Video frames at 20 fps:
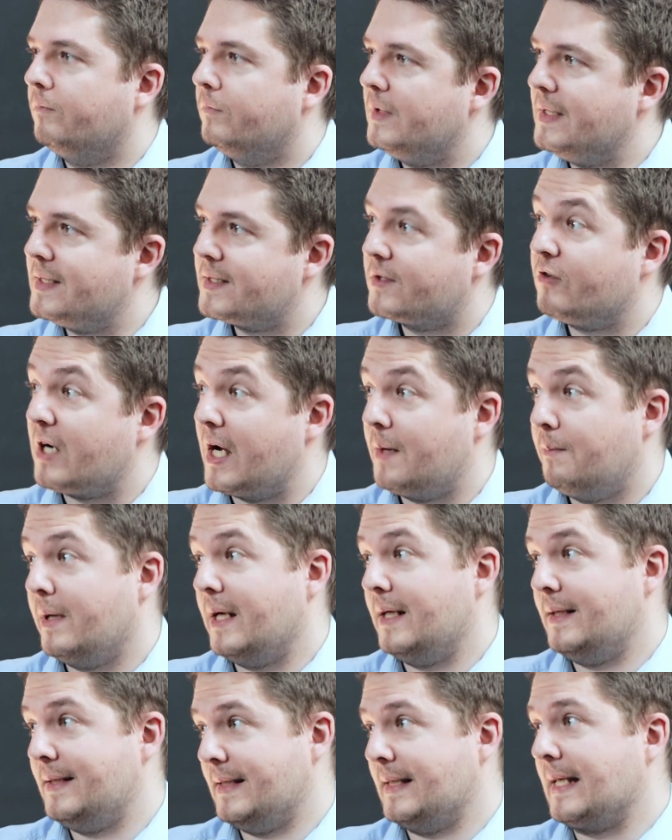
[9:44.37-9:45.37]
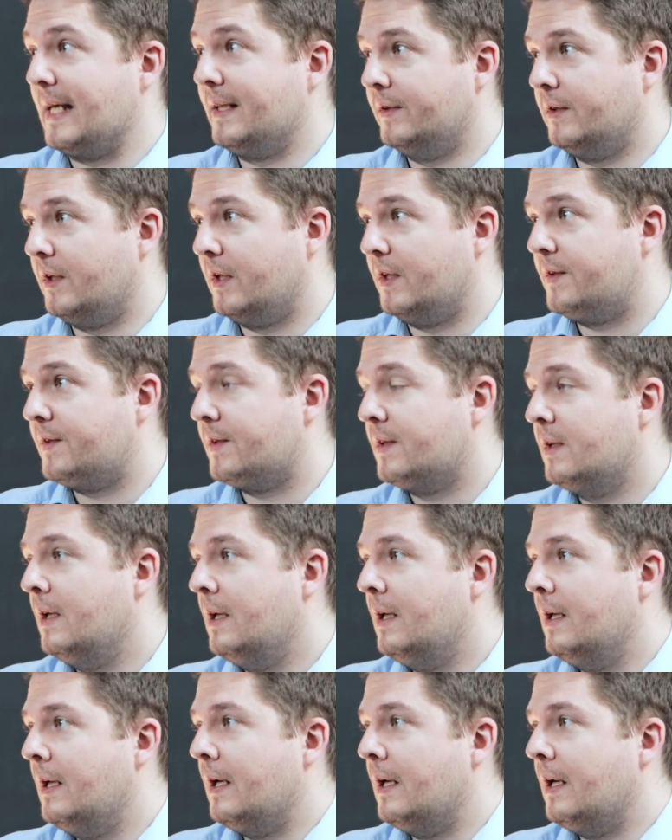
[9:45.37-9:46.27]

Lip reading: described by standards.